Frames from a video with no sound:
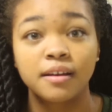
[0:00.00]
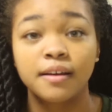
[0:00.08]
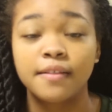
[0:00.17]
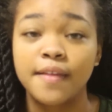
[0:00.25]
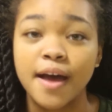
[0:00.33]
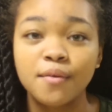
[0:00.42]

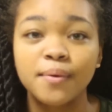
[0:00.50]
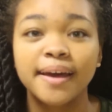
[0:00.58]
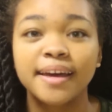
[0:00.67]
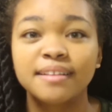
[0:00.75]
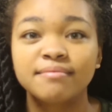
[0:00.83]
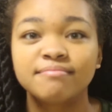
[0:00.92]
In that
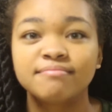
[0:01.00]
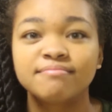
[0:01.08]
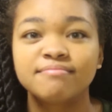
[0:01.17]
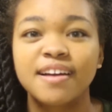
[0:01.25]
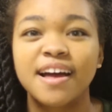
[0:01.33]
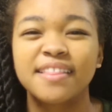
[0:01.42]
way,
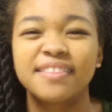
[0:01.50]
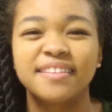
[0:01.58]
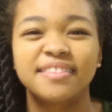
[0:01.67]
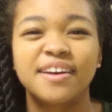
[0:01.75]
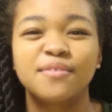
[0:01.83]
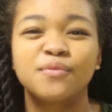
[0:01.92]
I
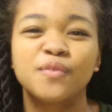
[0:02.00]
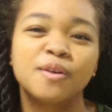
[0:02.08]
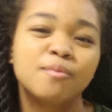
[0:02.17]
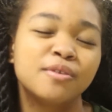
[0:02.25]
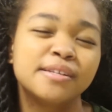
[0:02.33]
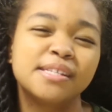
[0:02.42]
think that
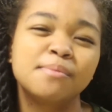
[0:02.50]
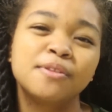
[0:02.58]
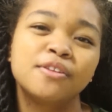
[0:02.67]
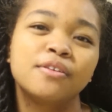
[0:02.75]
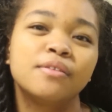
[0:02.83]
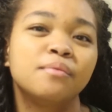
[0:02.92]
we're more
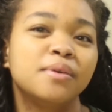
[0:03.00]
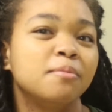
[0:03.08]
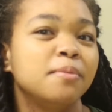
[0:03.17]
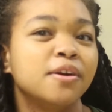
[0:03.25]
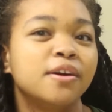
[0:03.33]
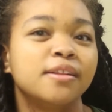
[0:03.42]
similar than what
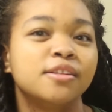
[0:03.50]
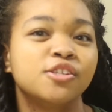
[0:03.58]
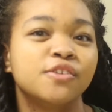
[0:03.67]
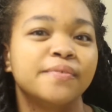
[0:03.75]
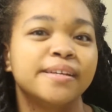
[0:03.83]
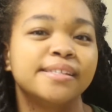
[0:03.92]
appear on the
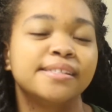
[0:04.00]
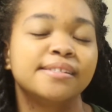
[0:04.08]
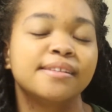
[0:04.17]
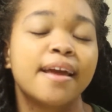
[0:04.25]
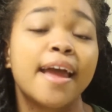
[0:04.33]
surface.